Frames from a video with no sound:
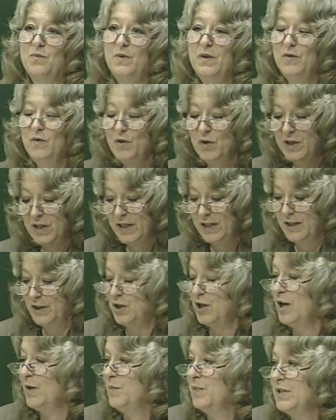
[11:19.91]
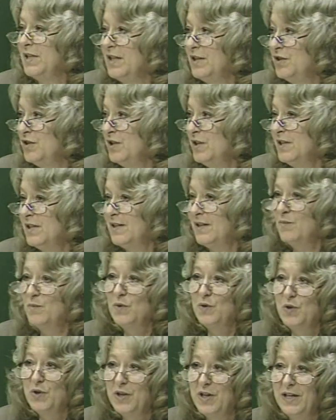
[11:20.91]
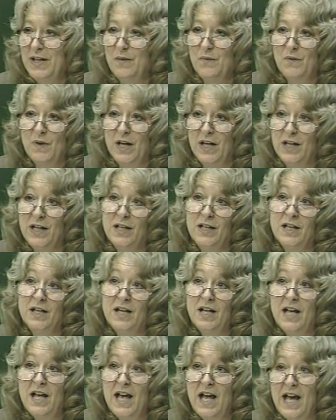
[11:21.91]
we're looking at compositions and we're looking at writing,